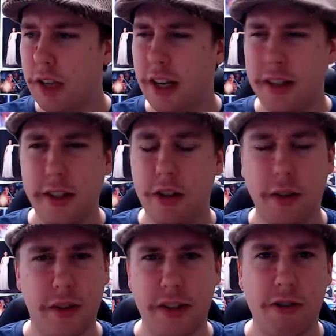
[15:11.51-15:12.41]
How do you
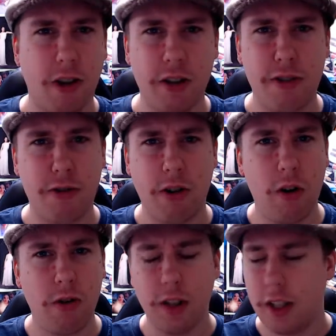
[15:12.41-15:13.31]
call them?
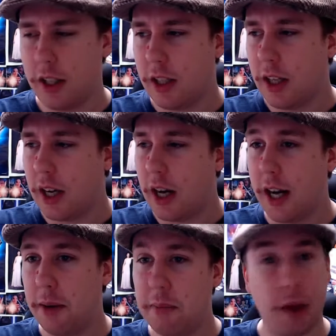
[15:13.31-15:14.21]
Scroll.
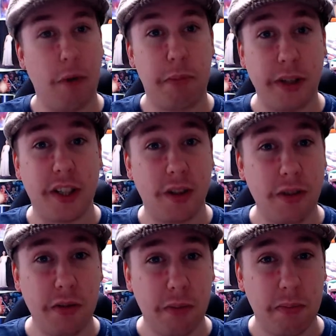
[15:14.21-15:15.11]
They were pretty cool.